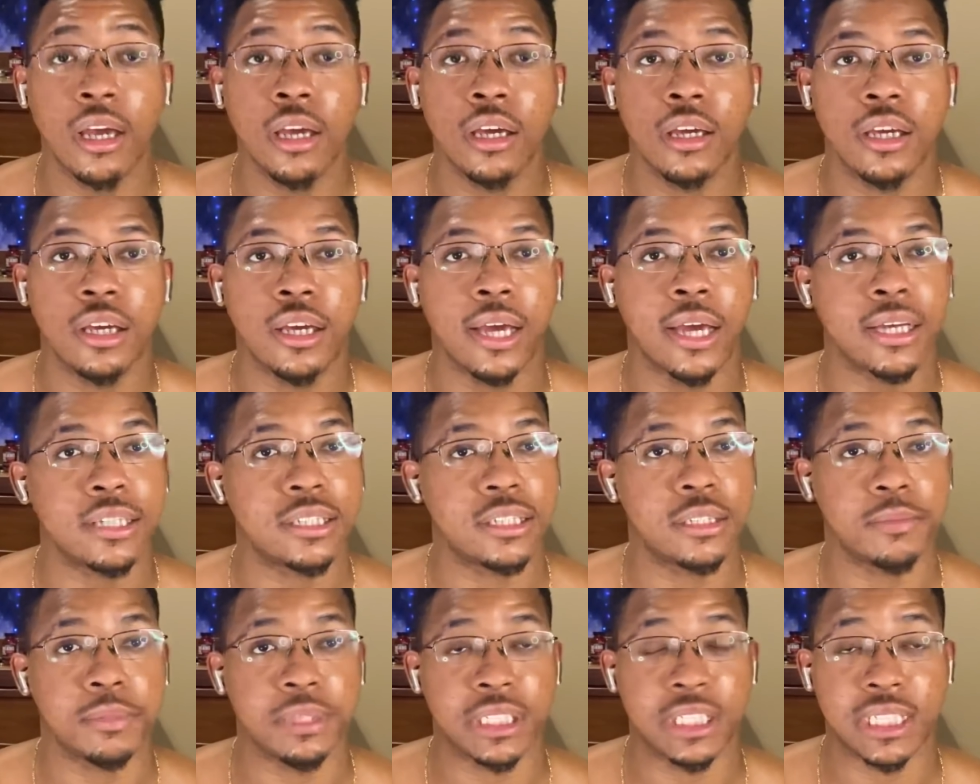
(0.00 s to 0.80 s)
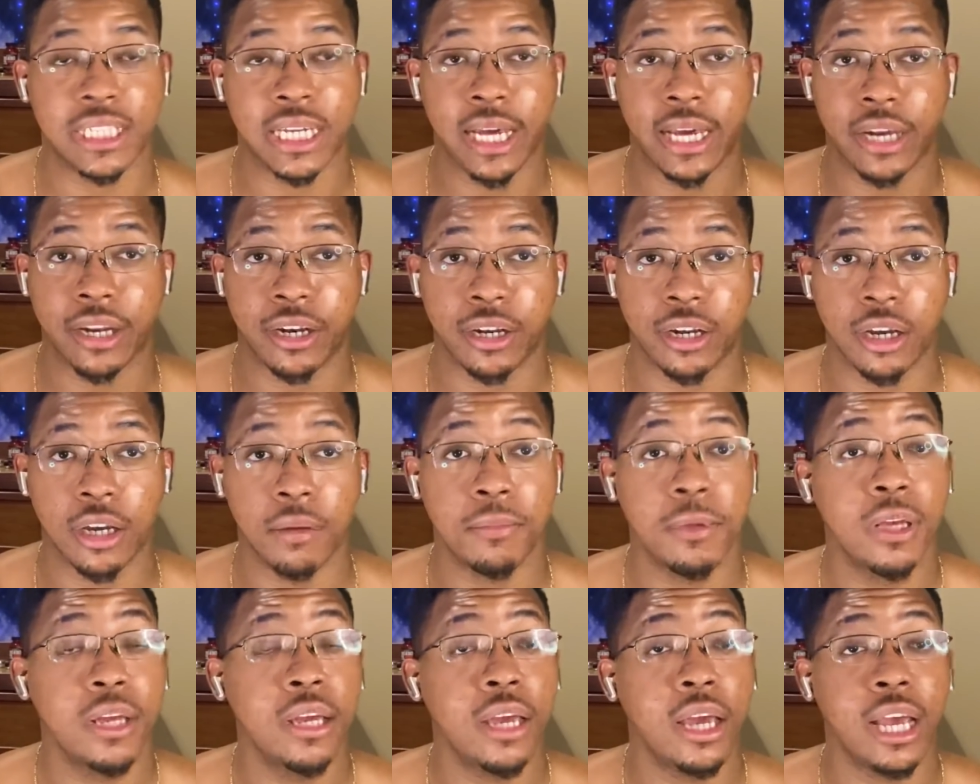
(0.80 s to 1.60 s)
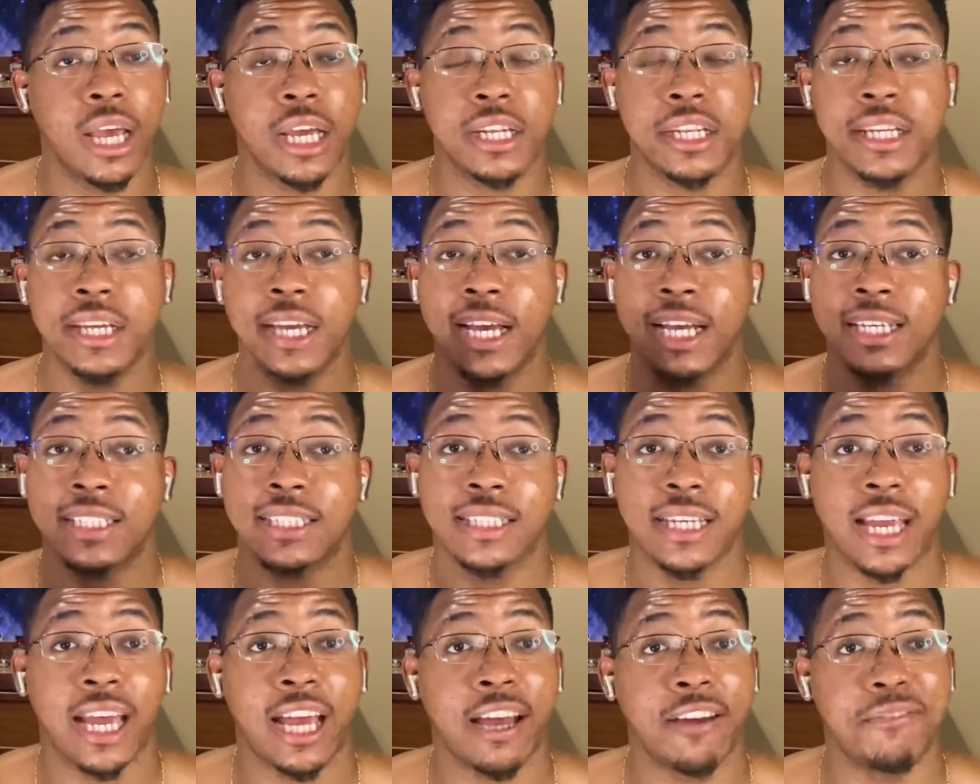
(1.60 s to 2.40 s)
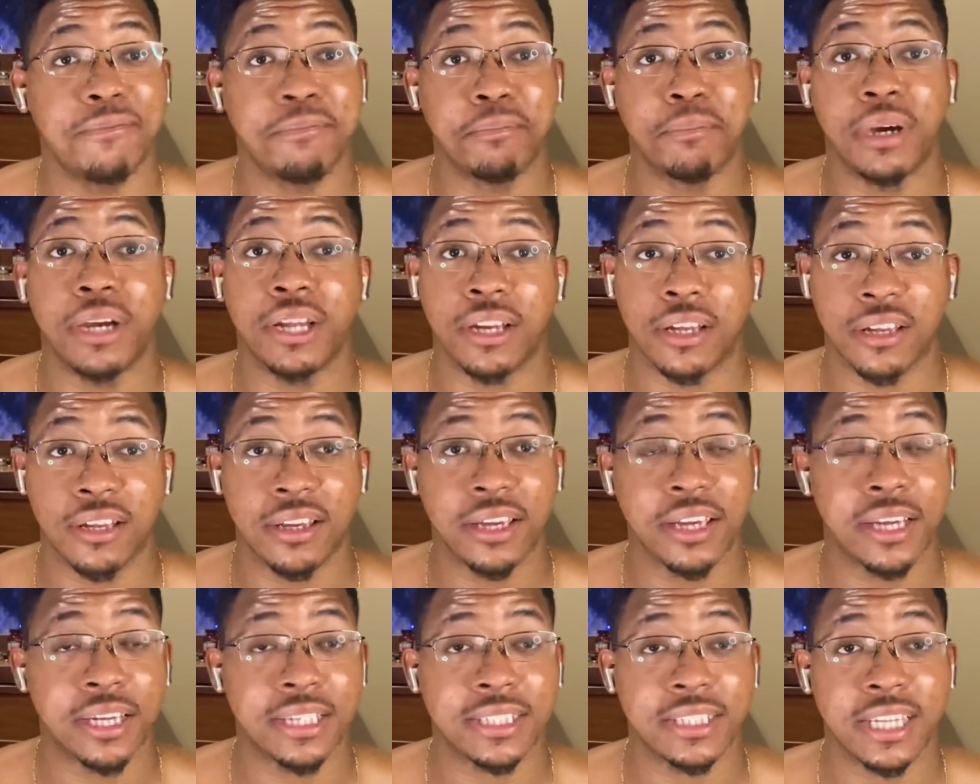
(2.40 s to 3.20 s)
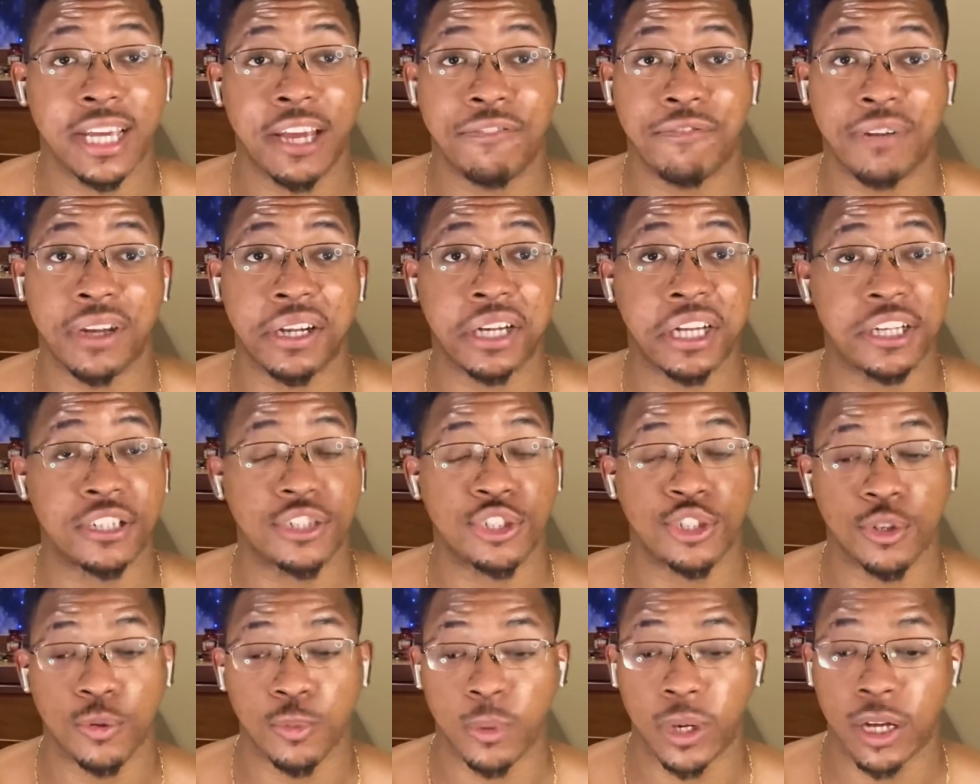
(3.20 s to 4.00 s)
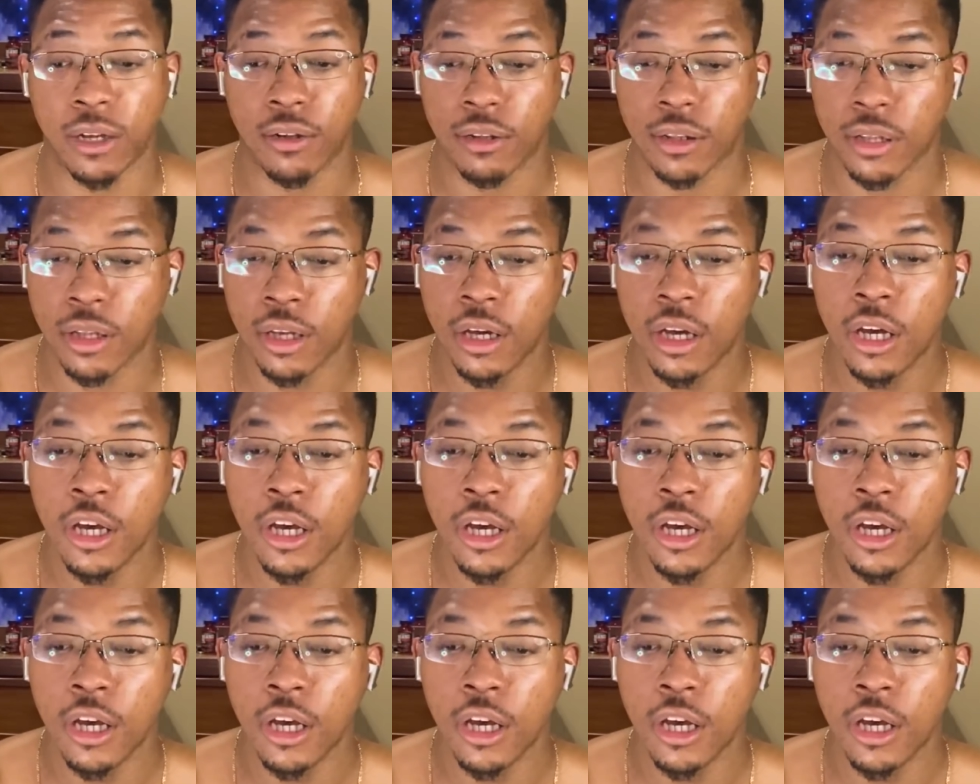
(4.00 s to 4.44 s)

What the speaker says: he has to be tatted up, and he has to have money. He has to have financial wealth.